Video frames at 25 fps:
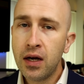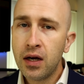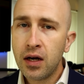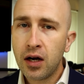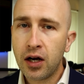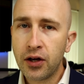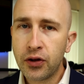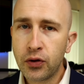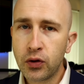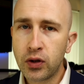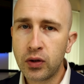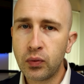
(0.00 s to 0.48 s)

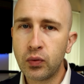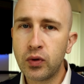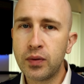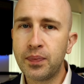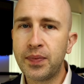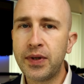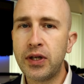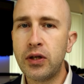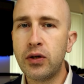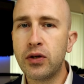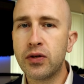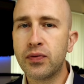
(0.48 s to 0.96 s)
I thought it would
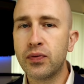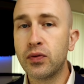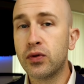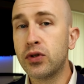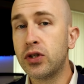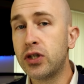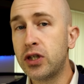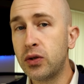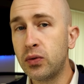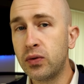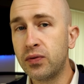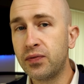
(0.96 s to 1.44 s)
be useful
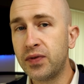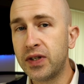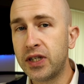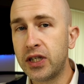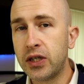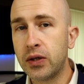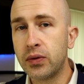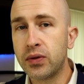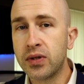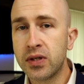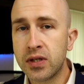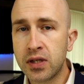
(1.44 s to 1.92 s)
to do a
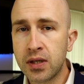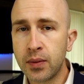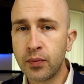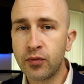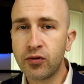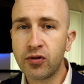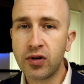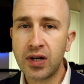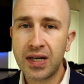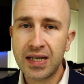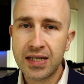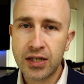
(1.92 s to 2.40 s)
video to
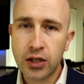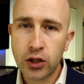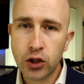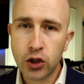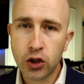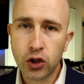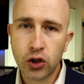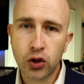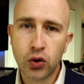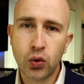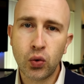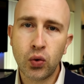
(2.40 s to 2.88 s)
summarise the
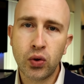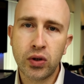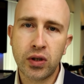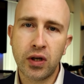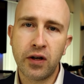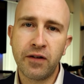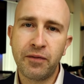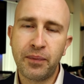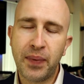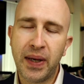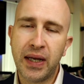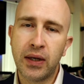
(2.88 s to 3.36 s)
sort
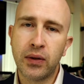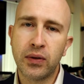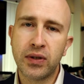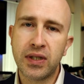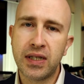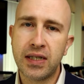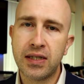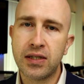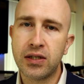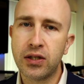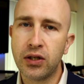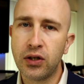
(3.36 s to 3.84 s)
of
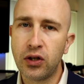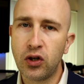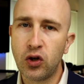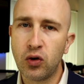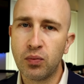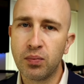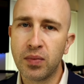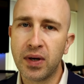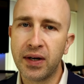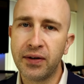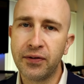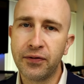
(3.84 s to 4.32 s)
penalties that you
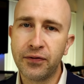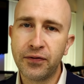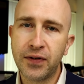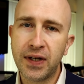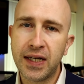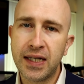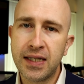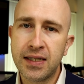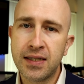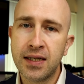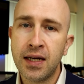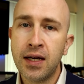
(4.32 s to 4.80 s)
might
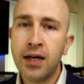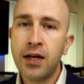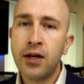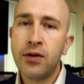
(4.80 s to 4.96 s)
face